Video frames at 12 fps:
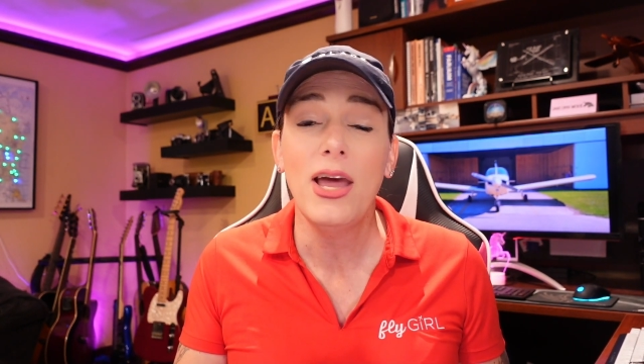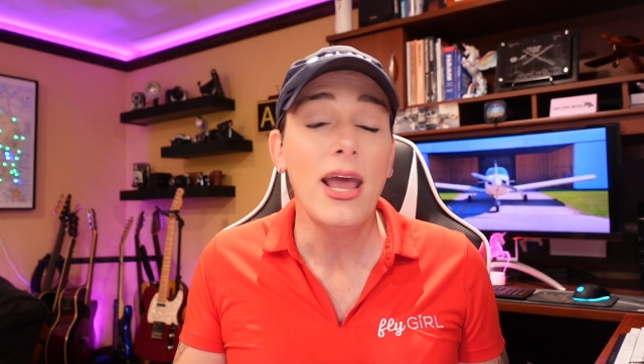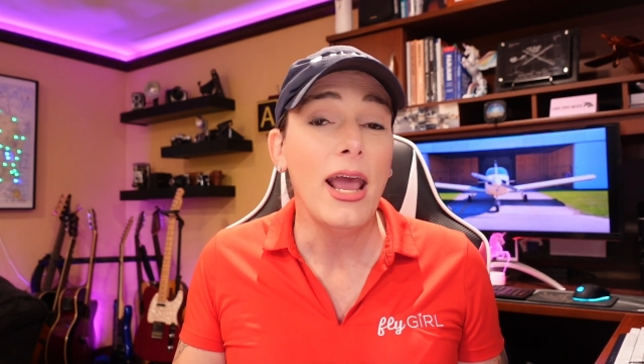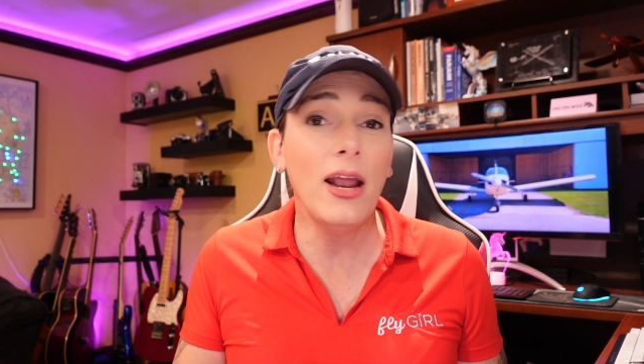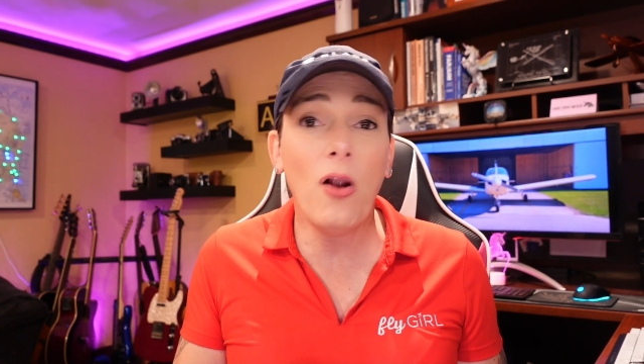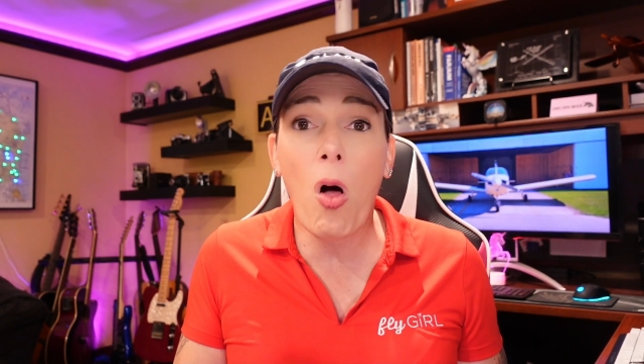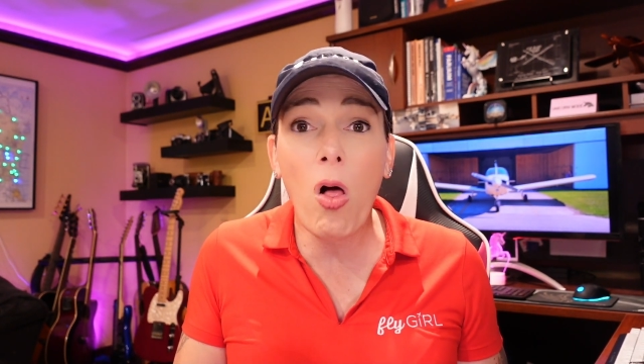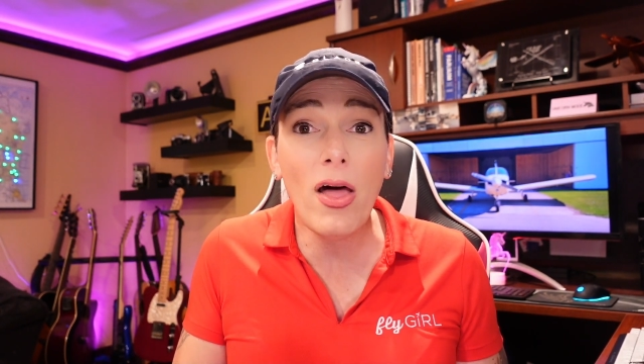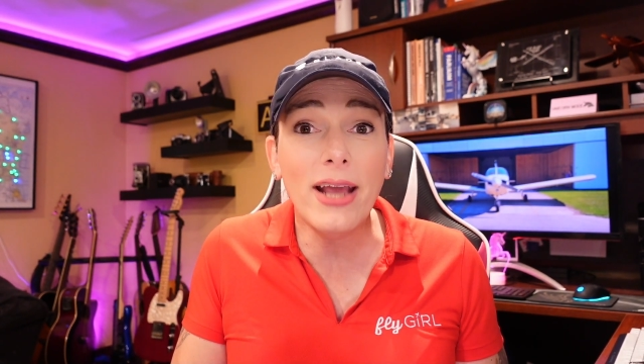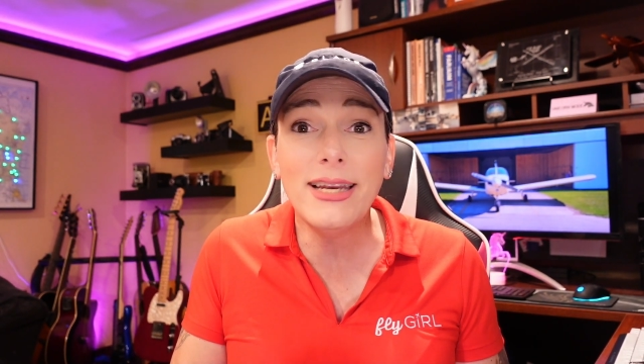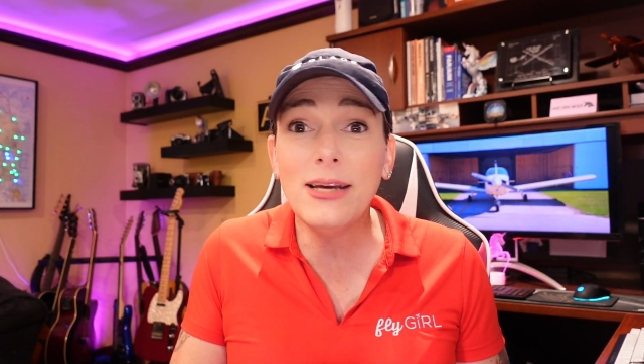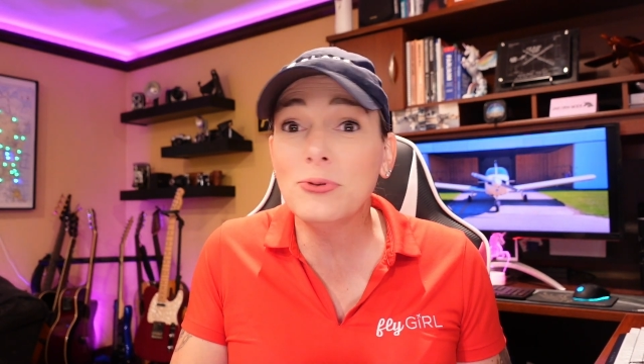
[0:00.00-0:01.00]
And all I
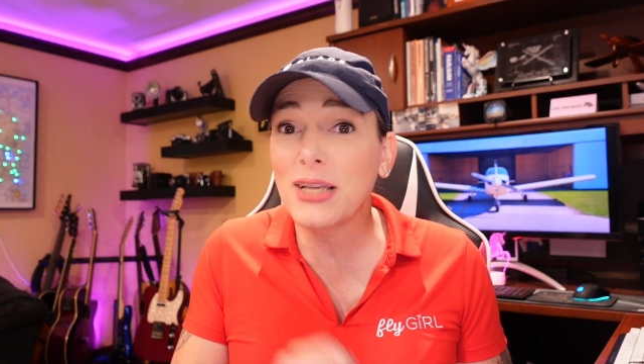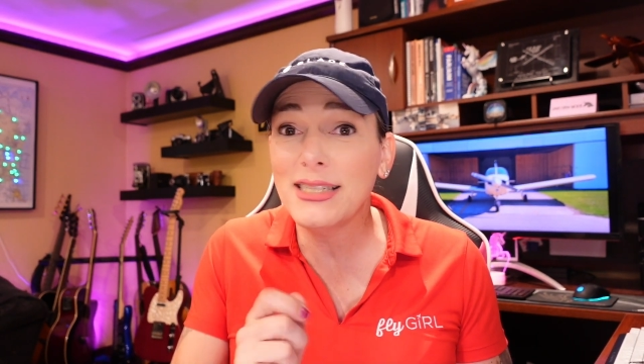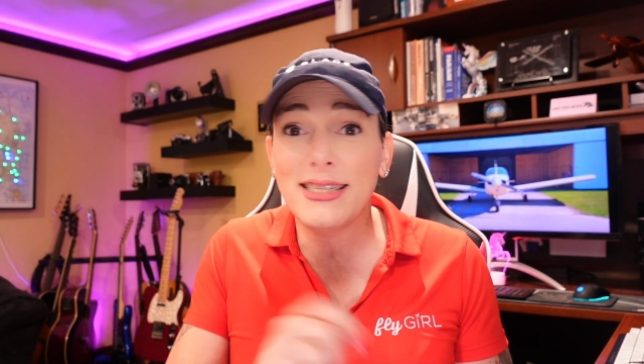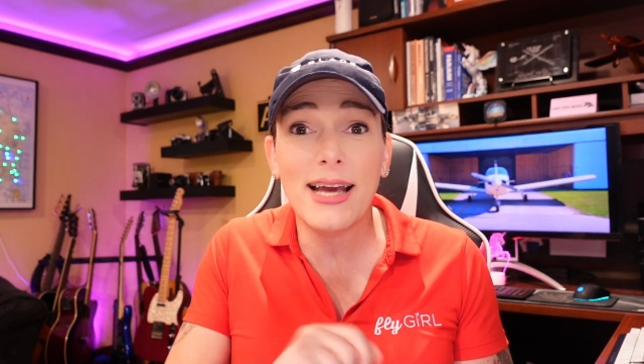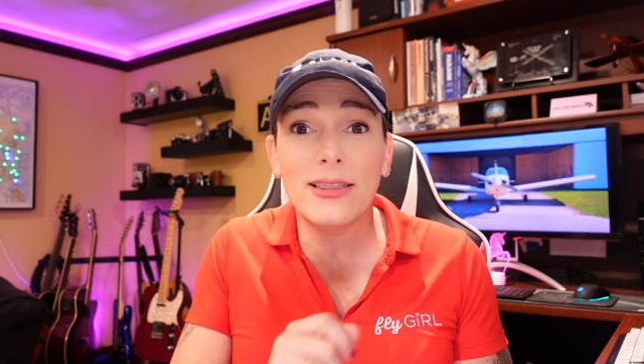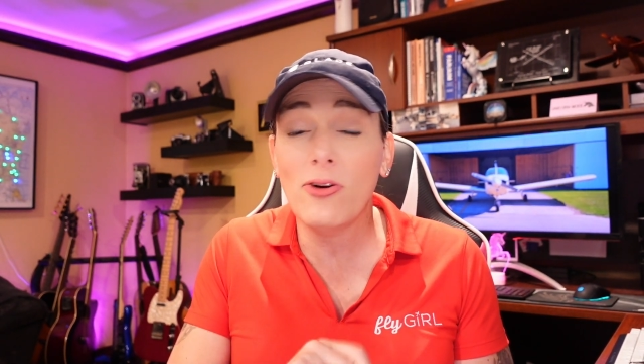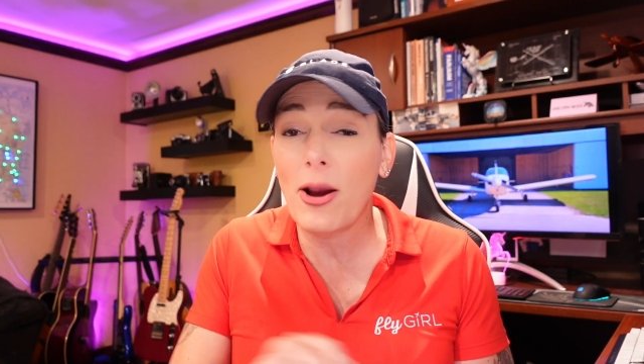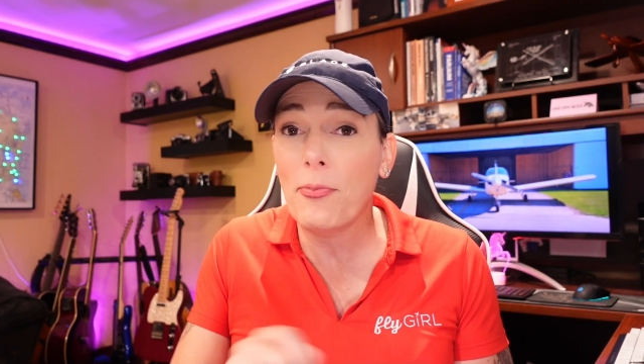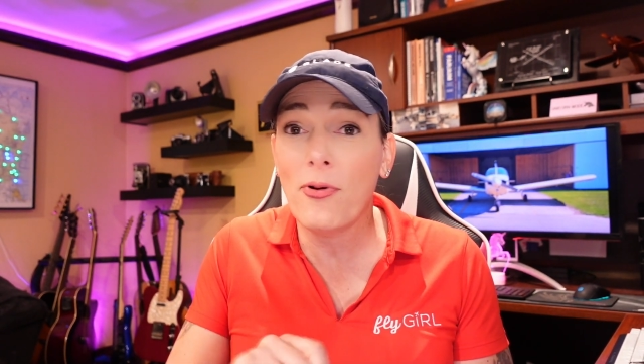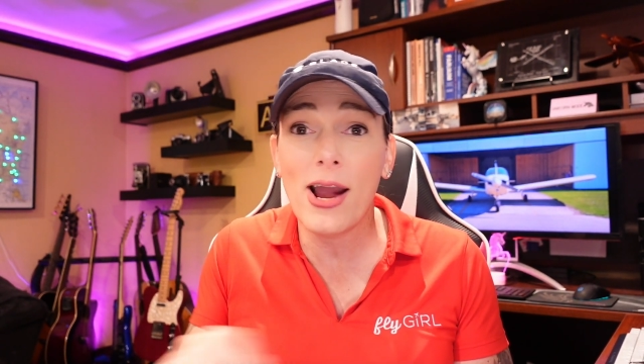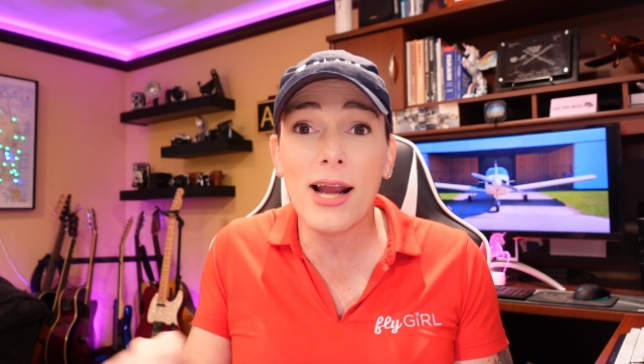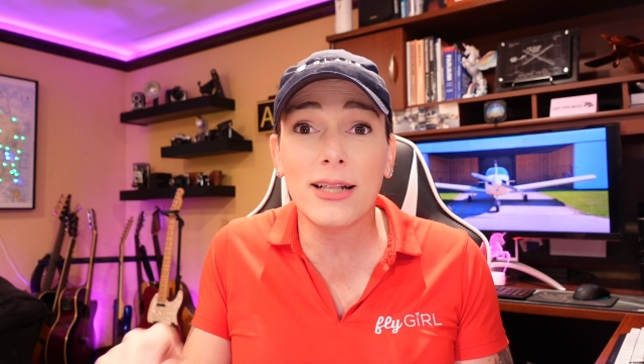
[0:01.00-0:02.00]
did was I sat there, I
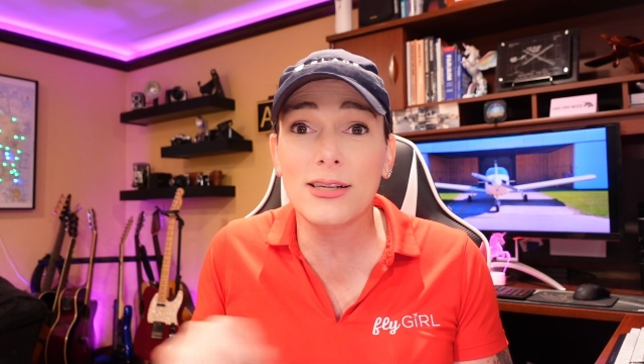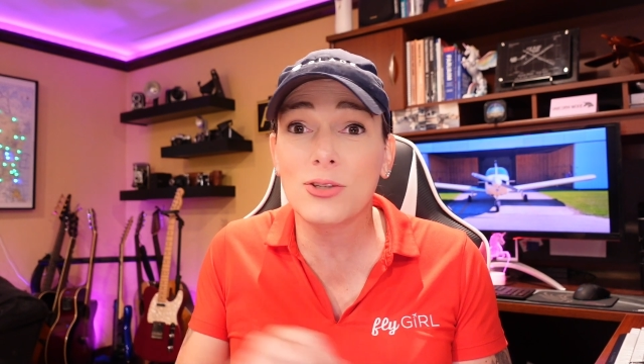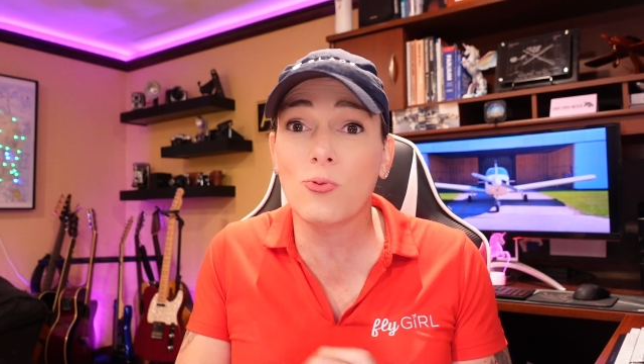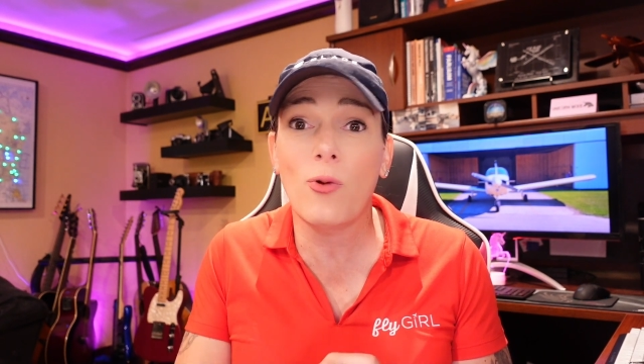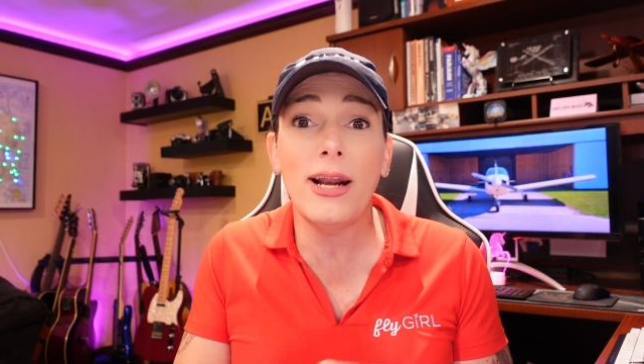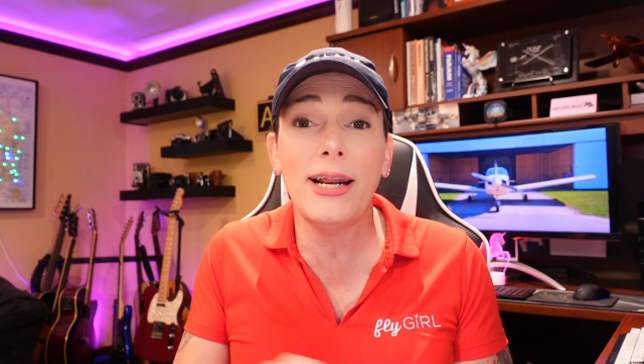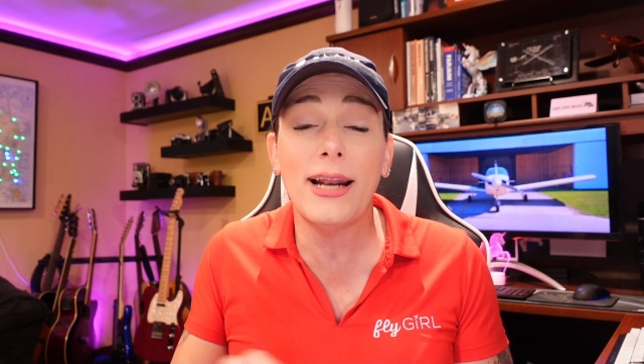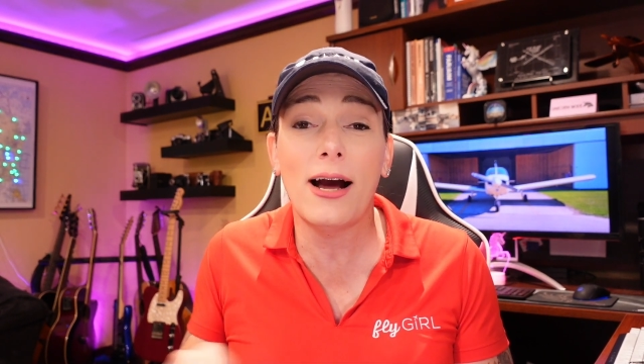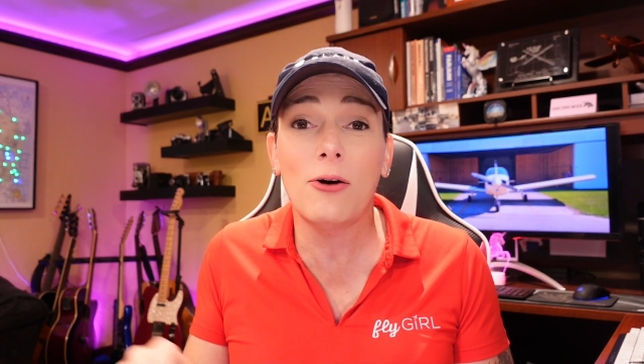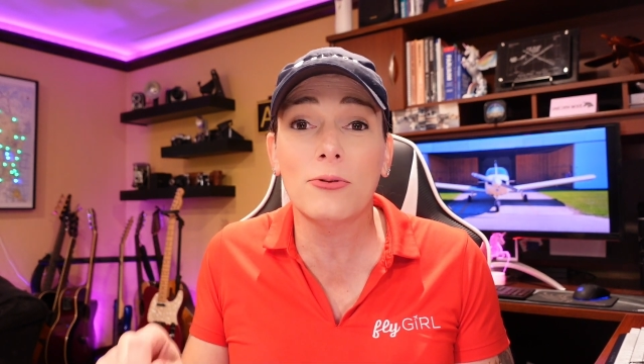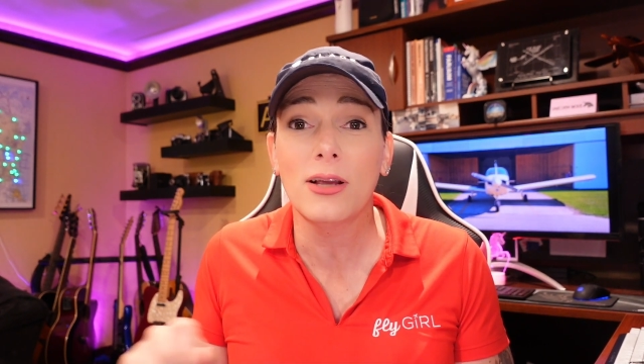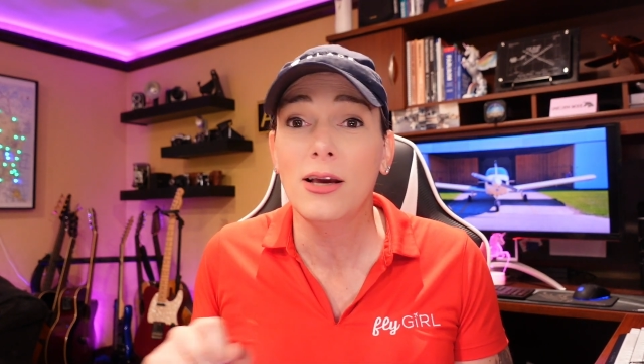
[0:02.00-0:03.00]
practiced writing out